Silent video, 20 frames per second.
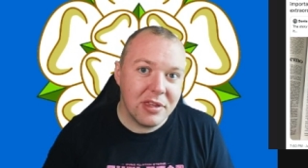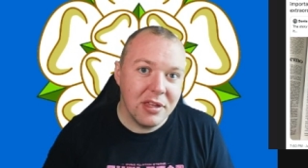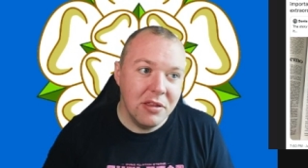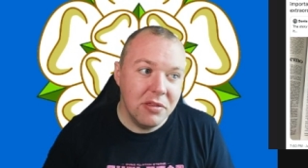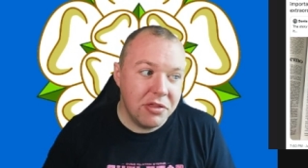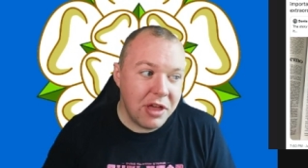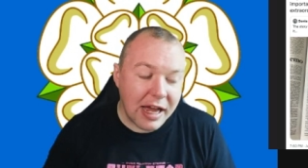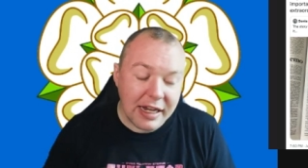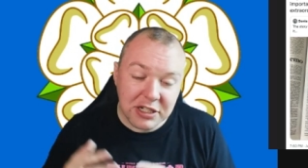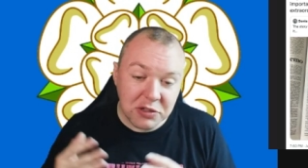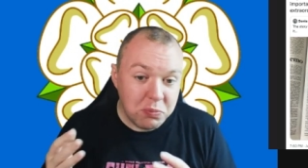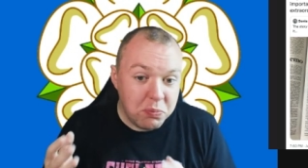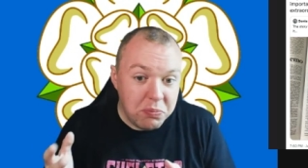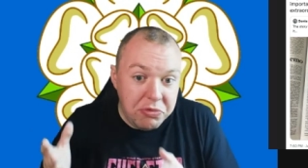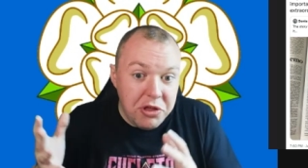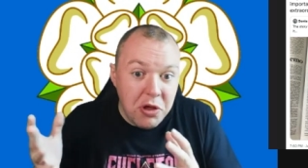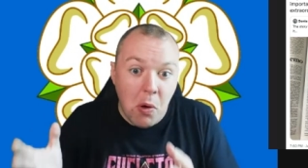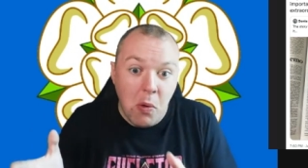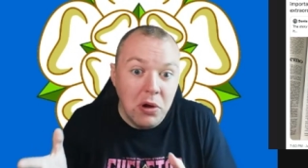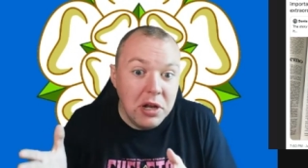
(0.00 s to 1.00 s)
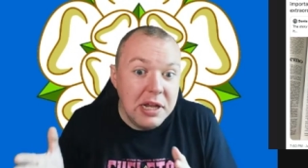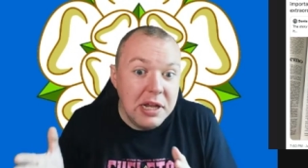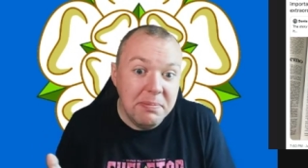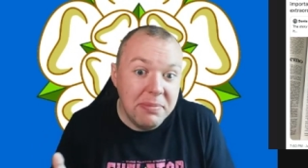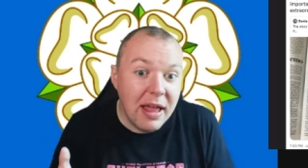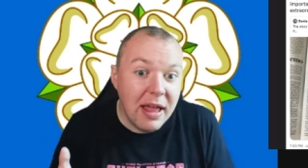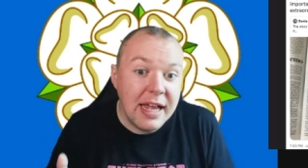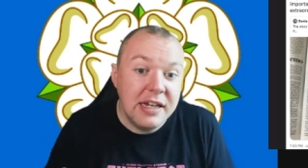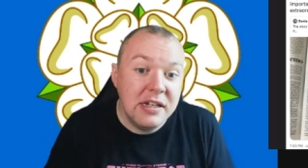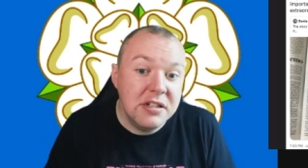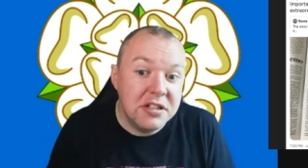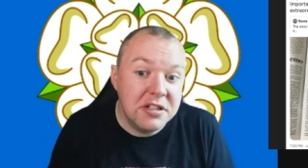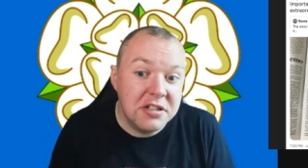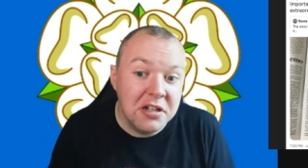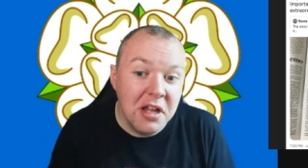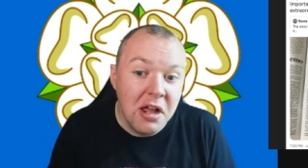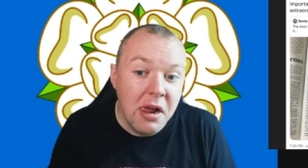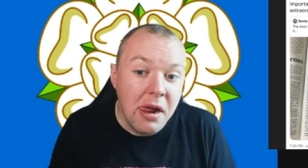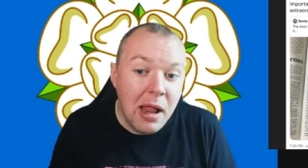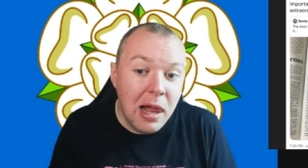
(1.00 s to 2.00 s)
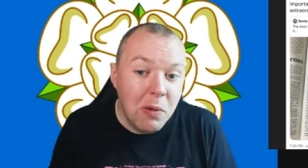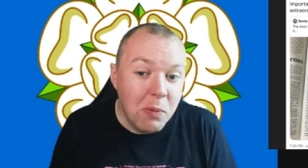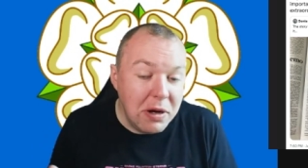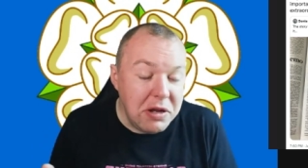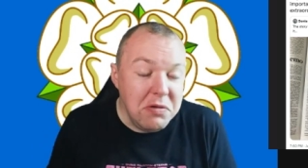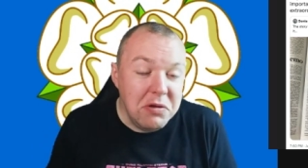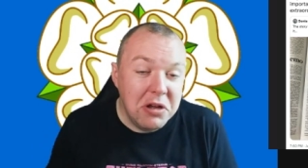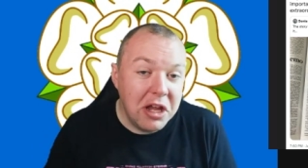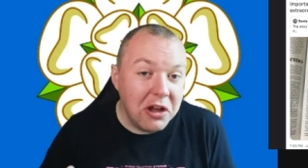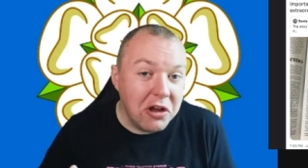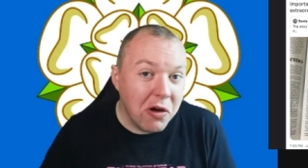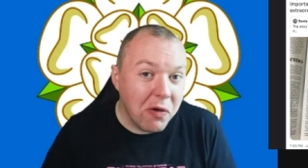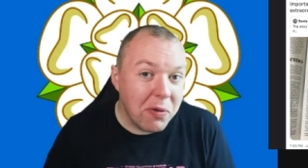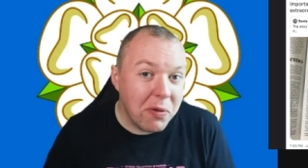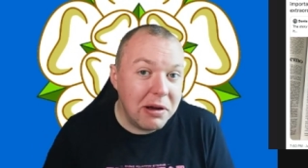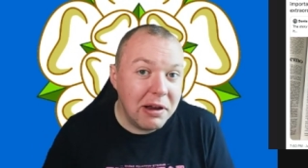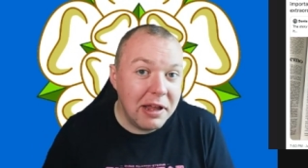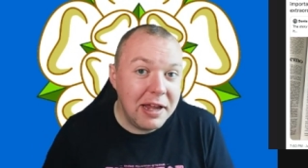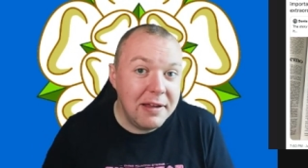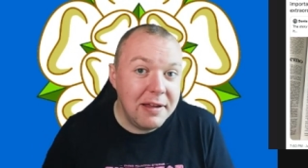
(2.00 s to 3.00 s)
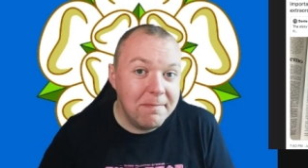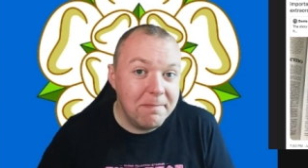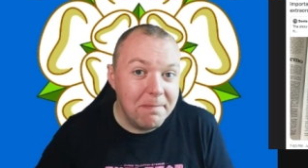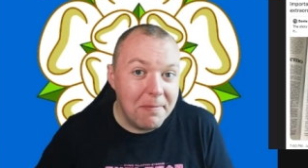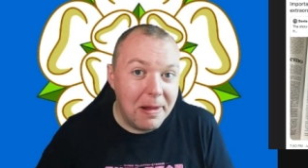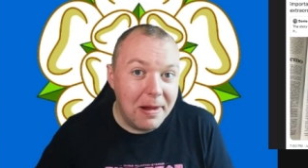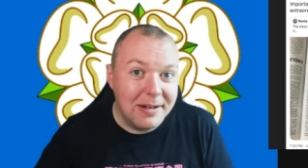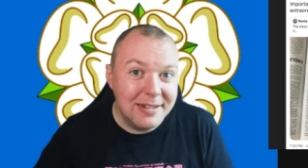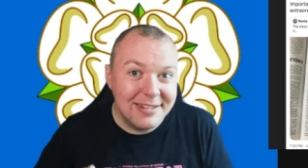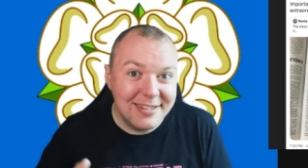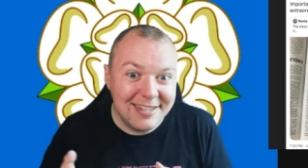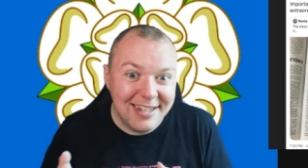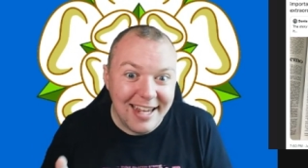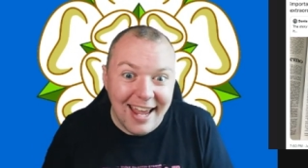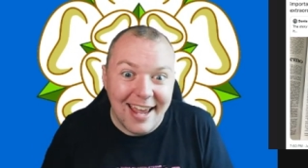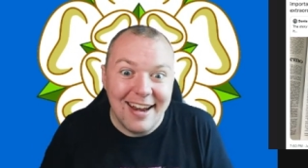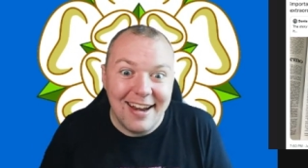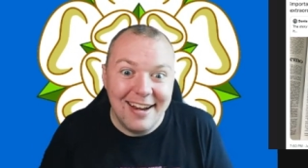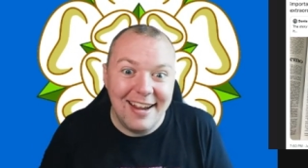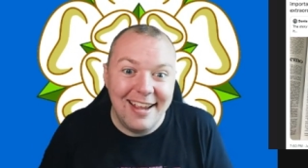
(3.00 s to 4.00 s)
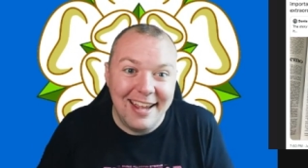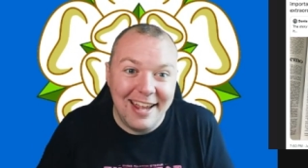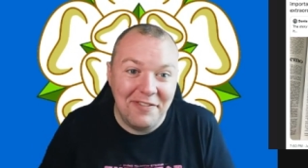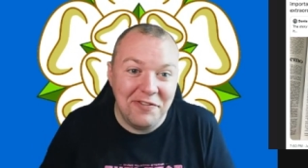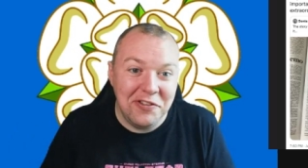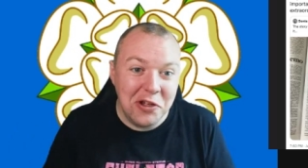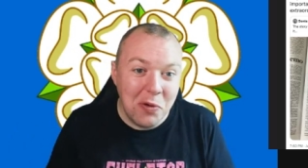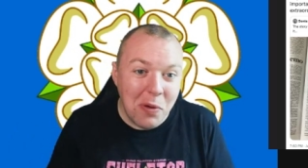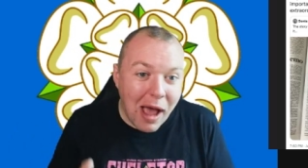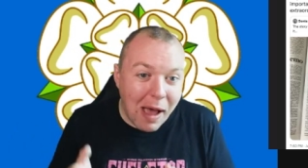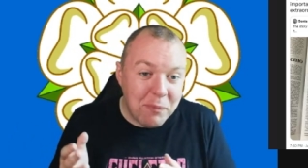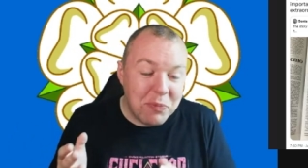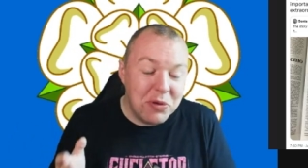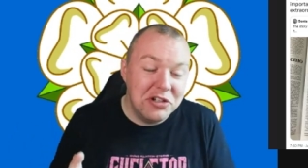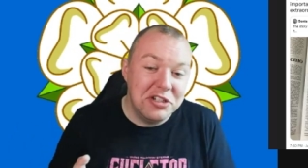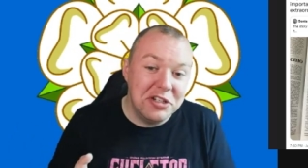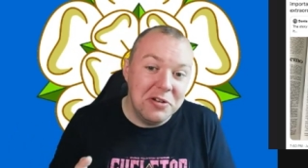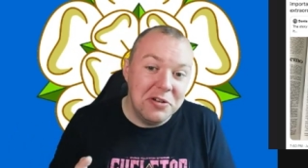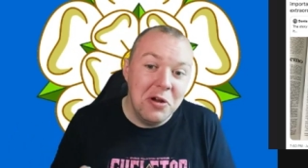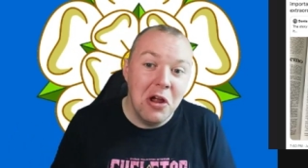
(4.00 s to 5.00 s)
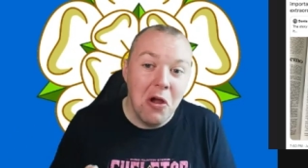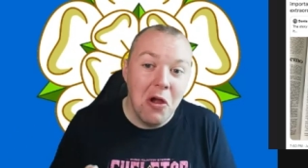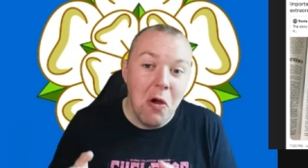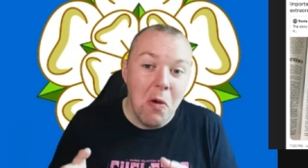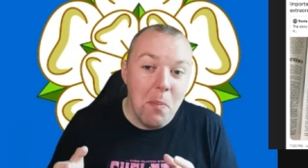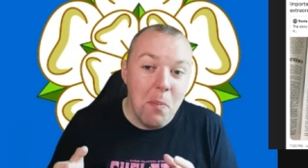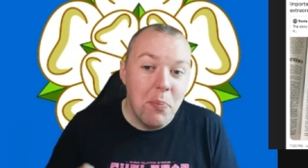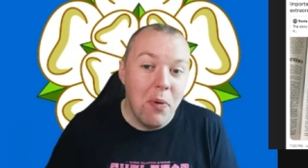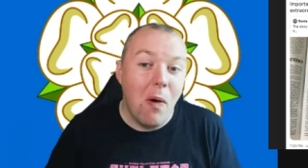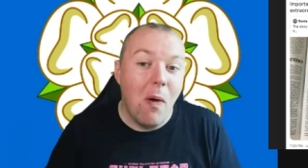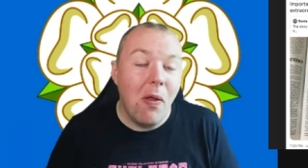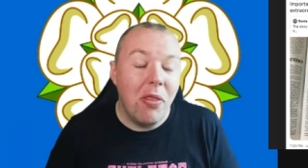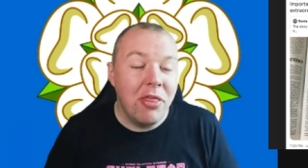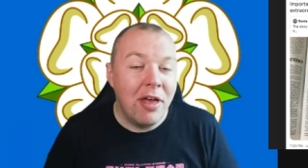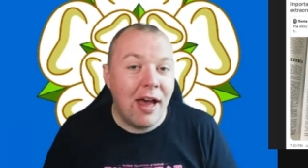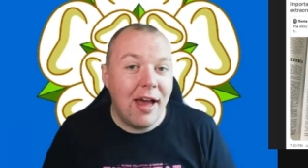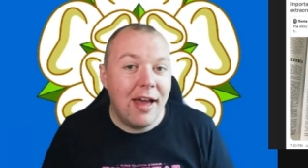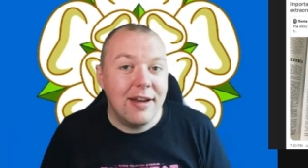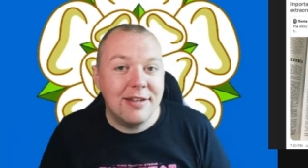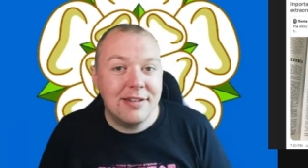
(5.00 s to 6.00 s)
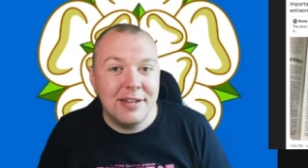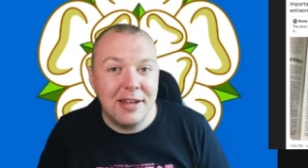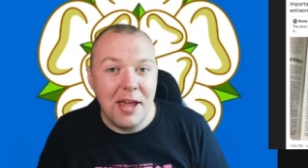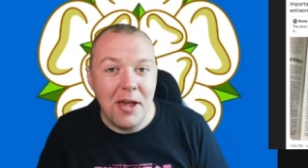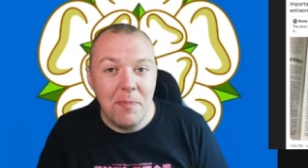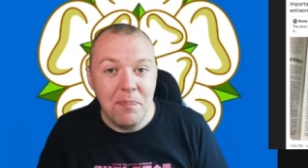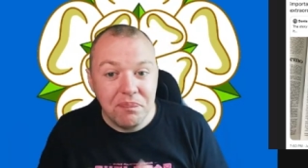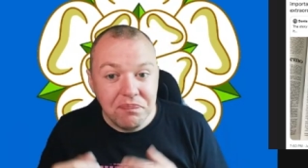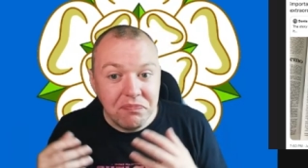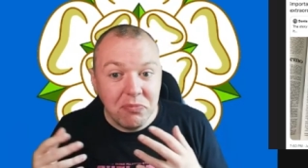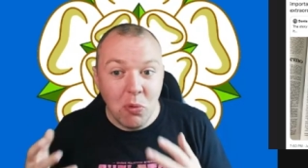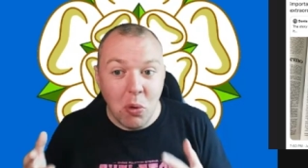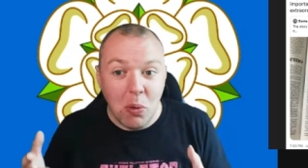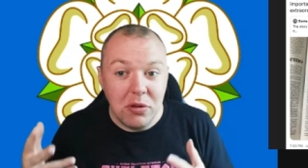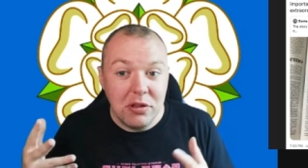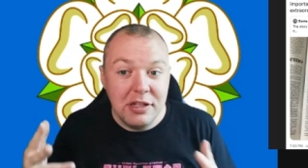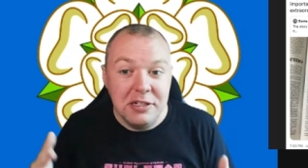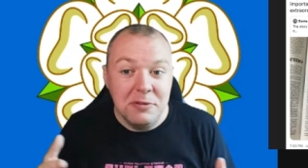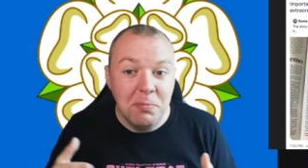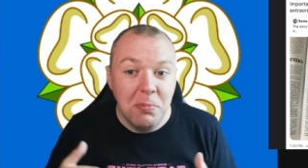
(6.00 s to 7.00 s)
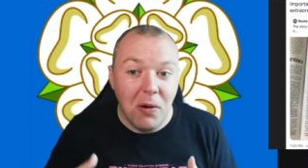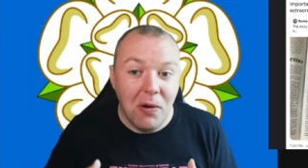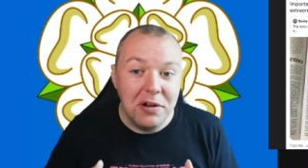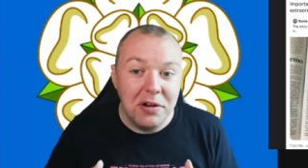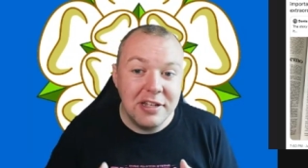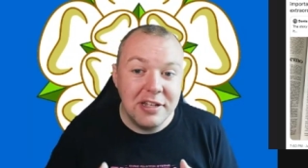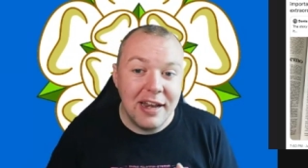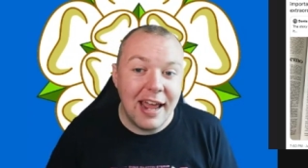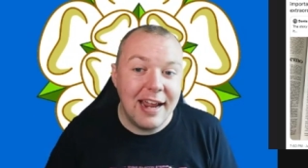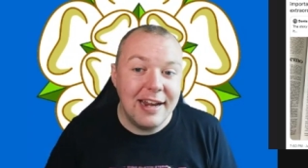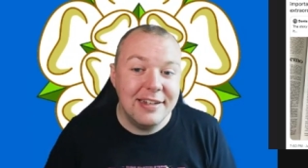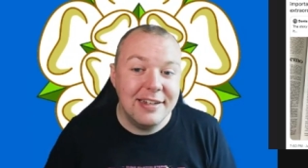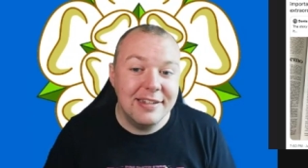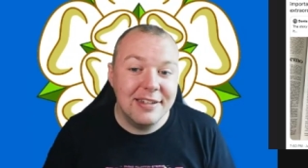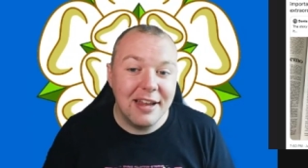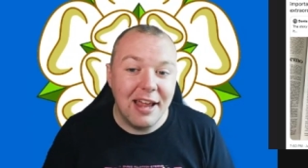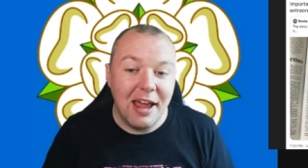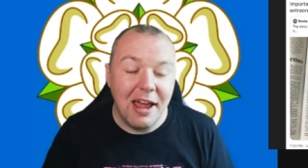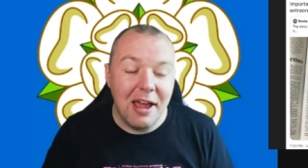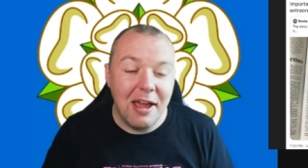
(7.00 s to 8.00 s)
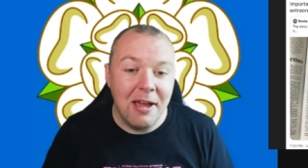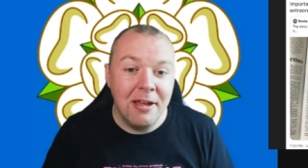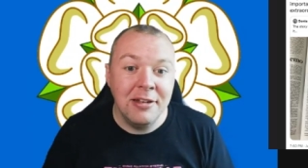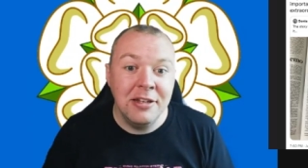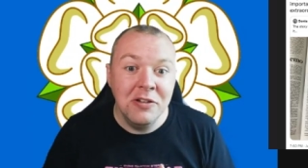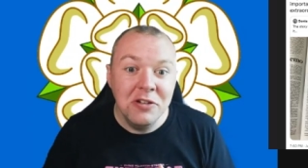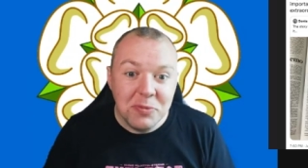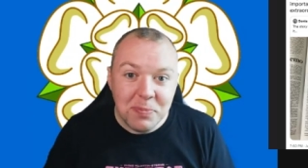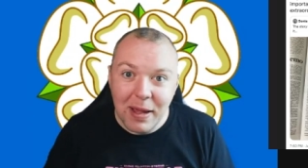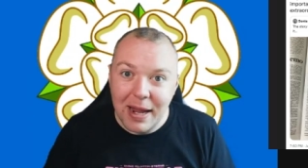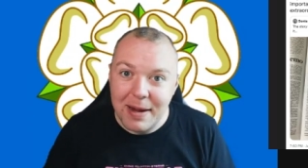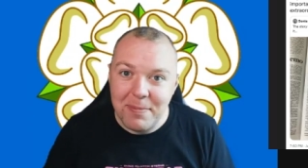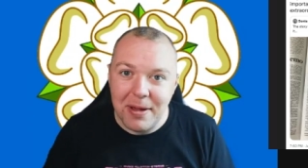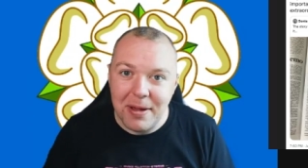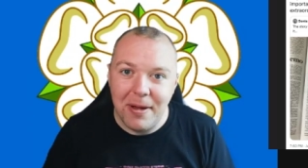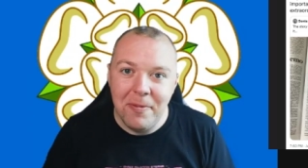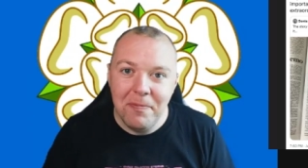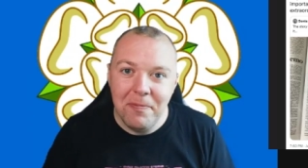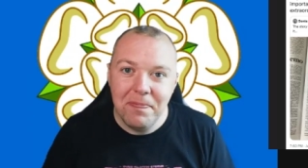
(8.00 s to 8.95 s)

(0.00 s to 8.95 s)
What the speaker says: That's the only place where you can currently see it if you happen to bought that, or at least bought today's newspaper.